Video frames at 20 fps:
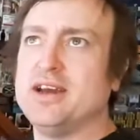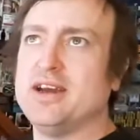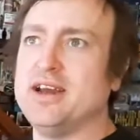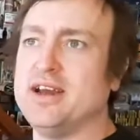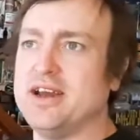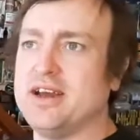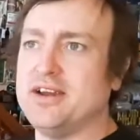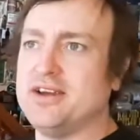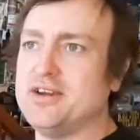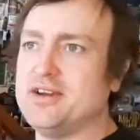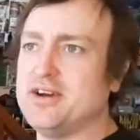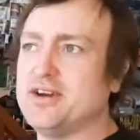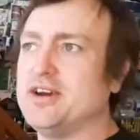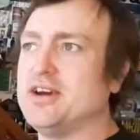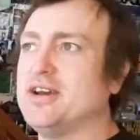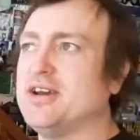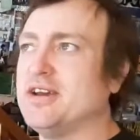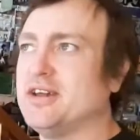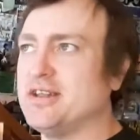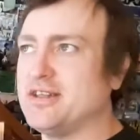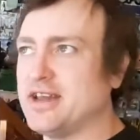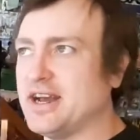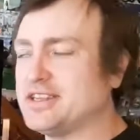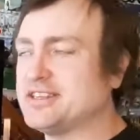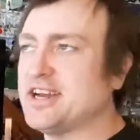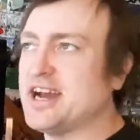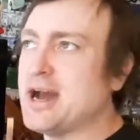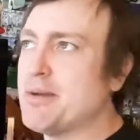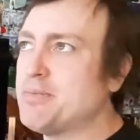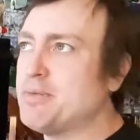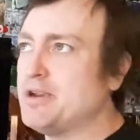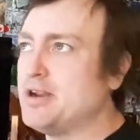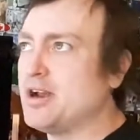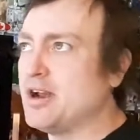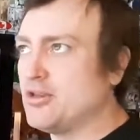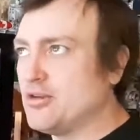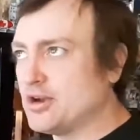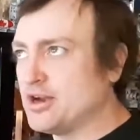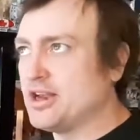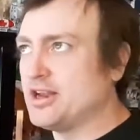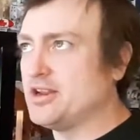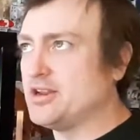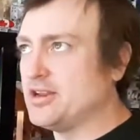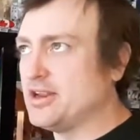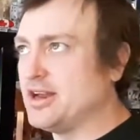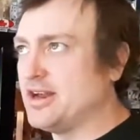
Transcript: And uh, that's happened, and I look at,